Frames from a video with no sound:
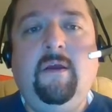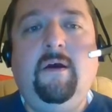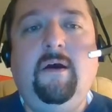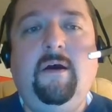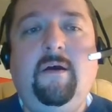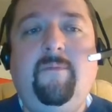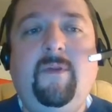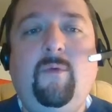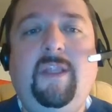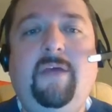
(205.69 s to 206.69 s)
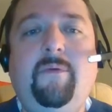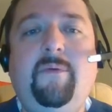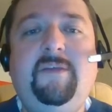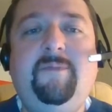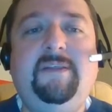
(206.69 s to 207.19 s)
Whenever
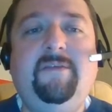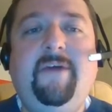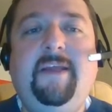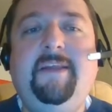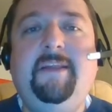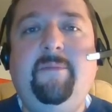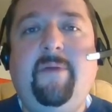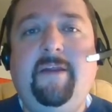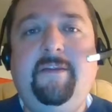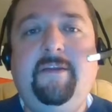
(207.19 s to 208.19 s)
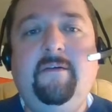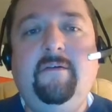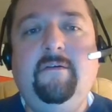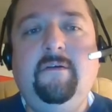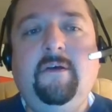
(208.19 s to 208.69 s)
we specify data binding,
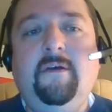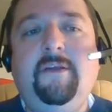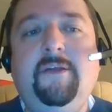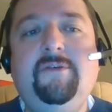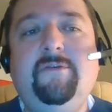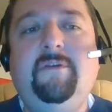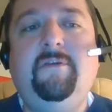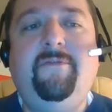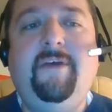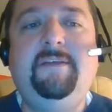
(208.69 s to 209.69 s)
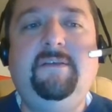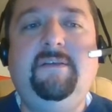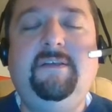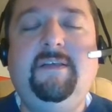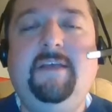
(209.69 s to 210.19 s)
the user interface, in
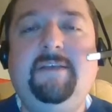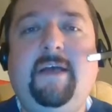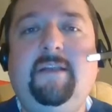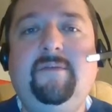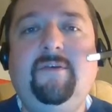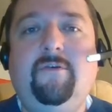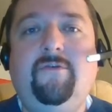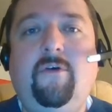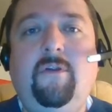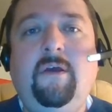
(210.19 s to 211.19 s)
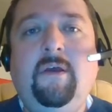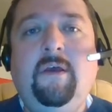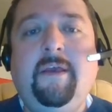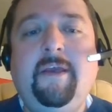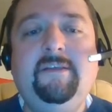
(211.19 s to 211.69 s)
this case ItemsControl,
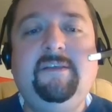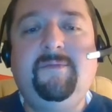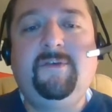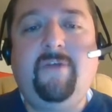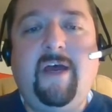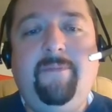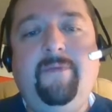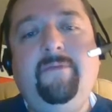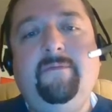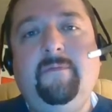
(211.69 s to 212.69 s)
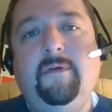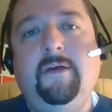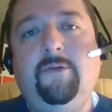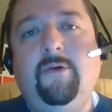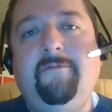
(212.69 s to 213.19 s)
can subscribe
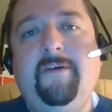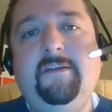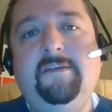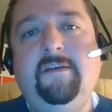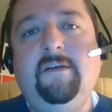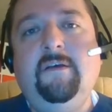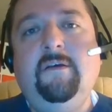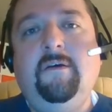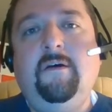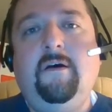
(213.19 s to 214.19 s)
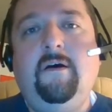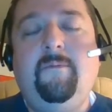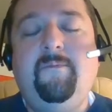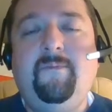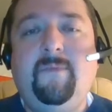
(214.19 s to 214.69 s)
to events
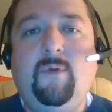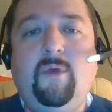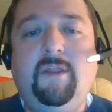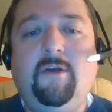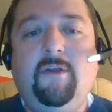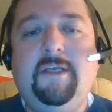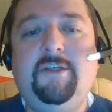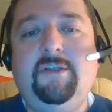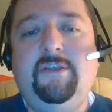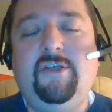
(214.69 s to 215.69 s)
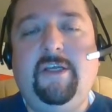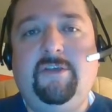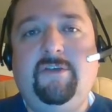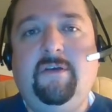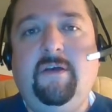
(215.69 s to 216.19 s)
when the collection is
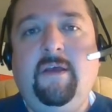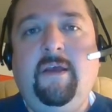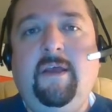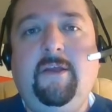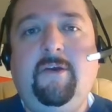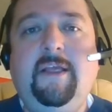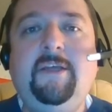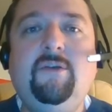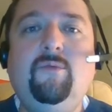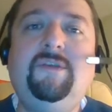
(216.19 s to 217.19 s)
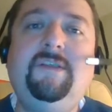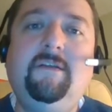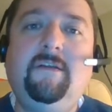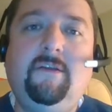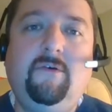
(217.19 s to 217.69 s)
changed. And the collection would
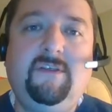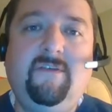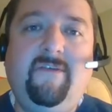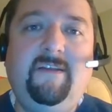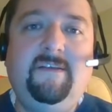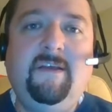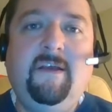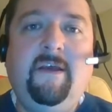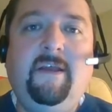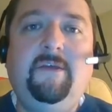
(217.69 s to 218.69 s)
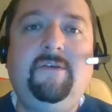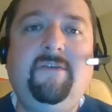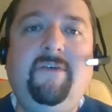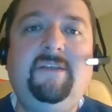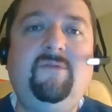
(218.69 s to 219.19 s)
signal those events, and those
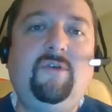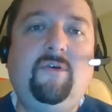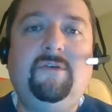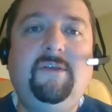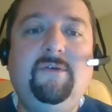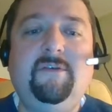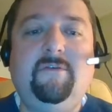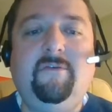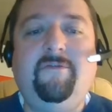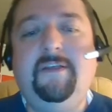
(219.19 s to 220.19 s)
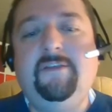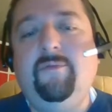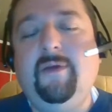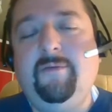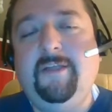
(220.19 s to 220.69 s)
events would cause the user interface
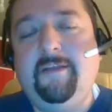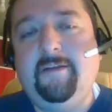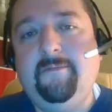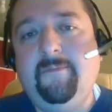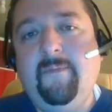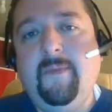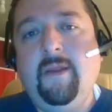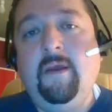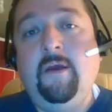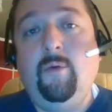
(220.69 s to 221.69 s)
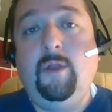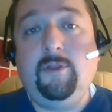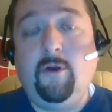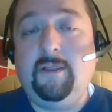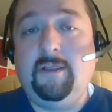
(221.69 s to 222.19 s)
to be updated. We'll
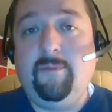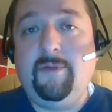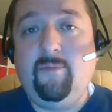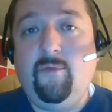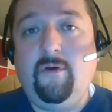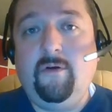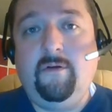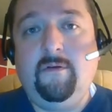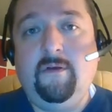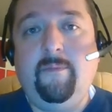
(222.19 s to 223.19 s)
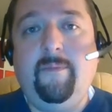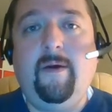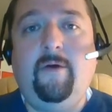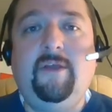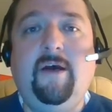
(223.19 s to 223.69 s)
talk a little bit more
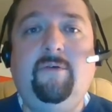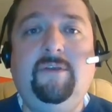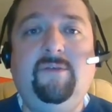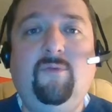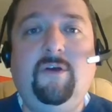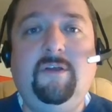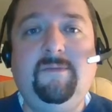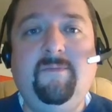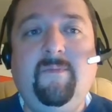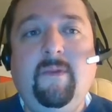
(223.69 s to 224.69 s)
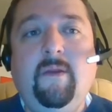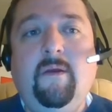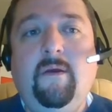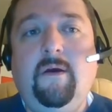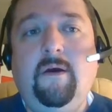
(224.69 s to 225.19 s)
about how this works
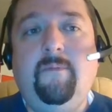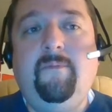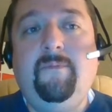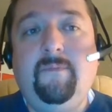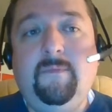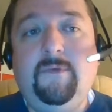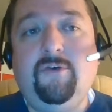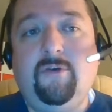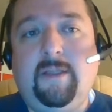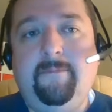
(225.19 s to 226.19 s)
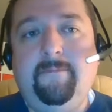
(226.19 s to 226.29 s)
shortly.